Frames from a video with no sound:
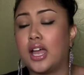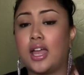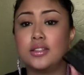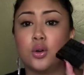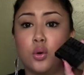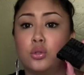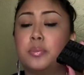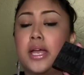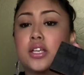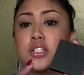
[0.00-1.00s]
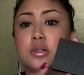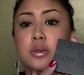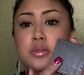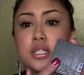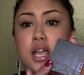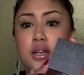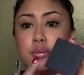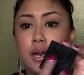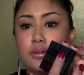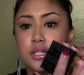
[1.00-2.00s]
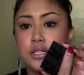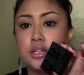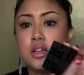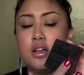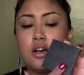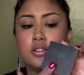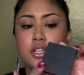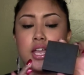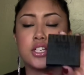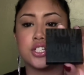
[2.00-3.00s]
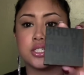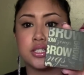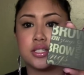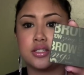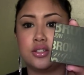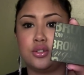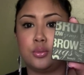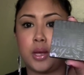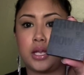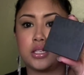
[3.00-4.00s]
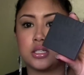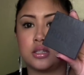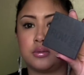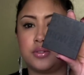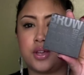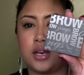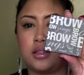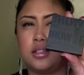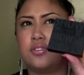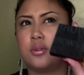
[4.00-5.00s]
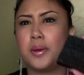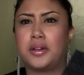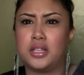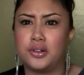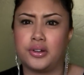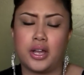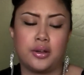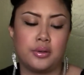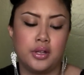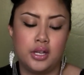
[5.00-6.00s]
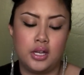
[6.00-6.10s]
I had the old packaging where it was kind of rounded on the edges. This is the new packaging that we've had, I think, for about a year now.